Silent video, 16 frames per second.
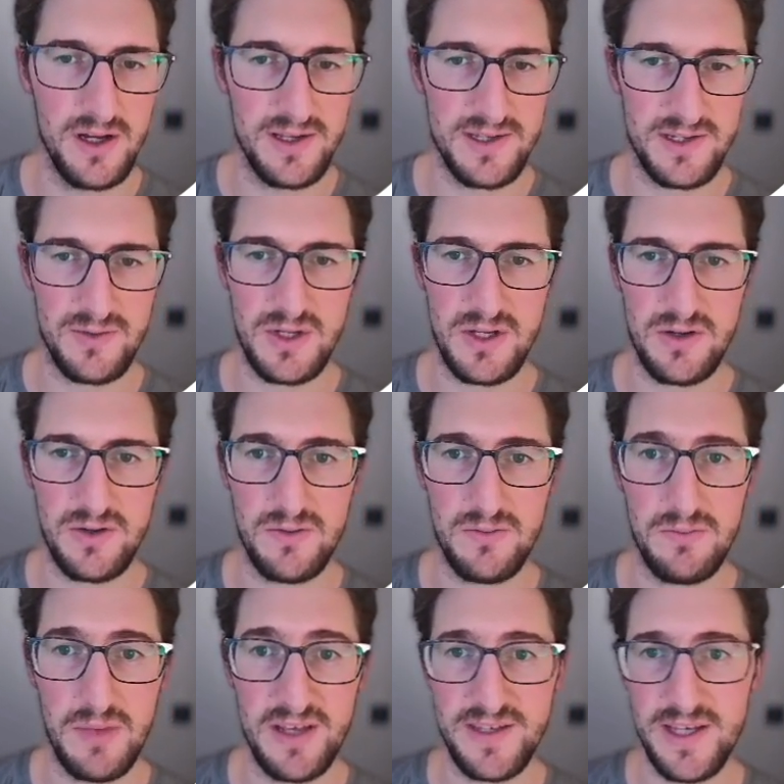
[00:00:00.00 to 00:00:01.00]
So we
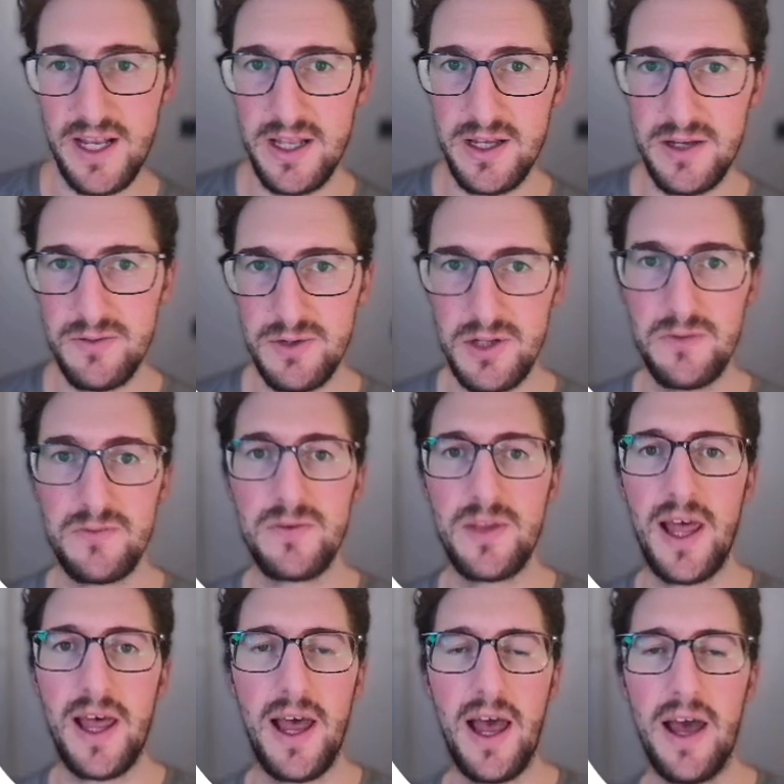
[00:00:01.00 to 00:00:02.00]
don't
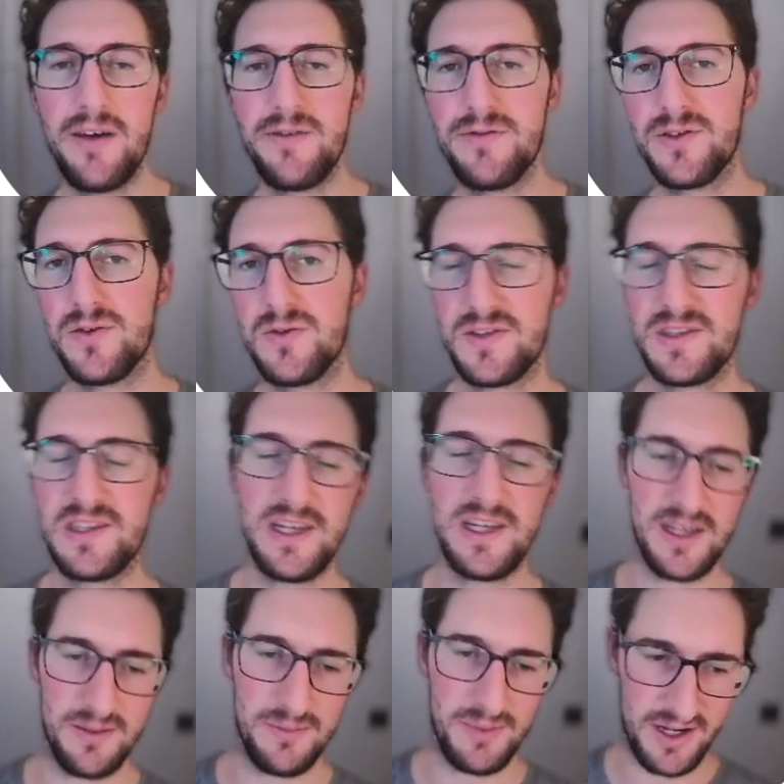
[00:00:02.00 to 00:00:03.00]
have to use
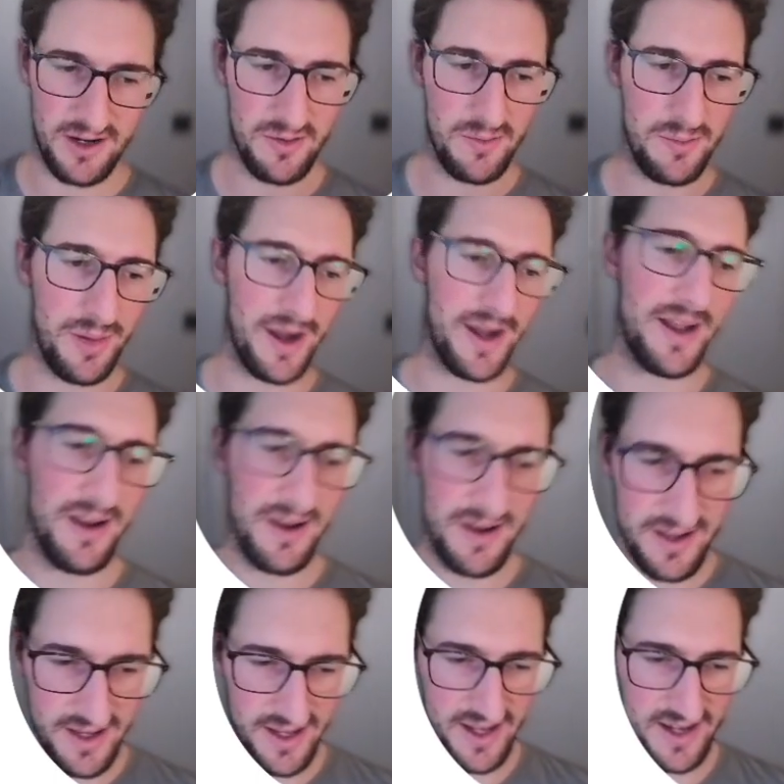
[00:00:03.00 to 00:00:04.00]
the pycompile
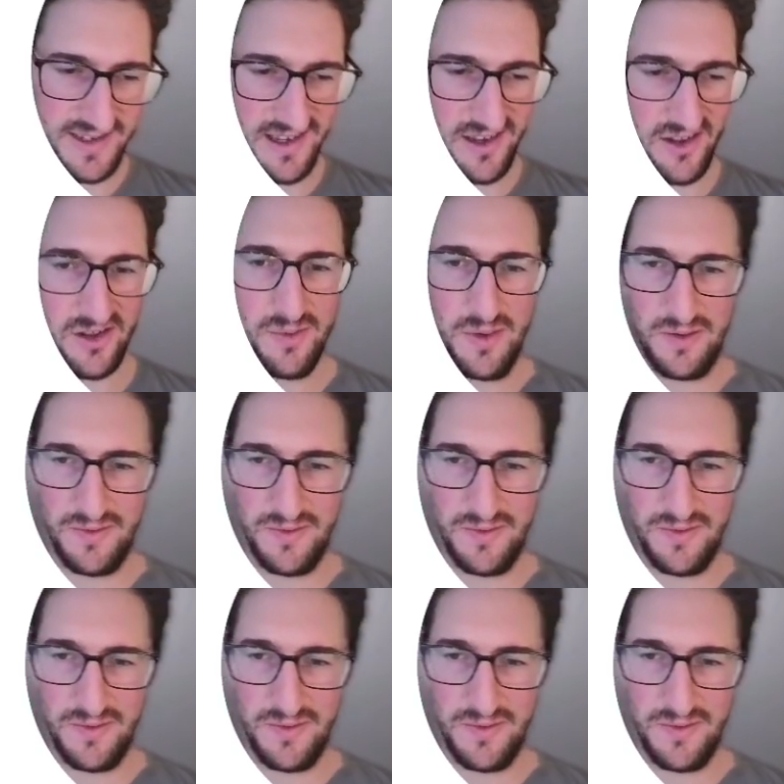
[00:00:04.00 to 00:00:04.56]
executable.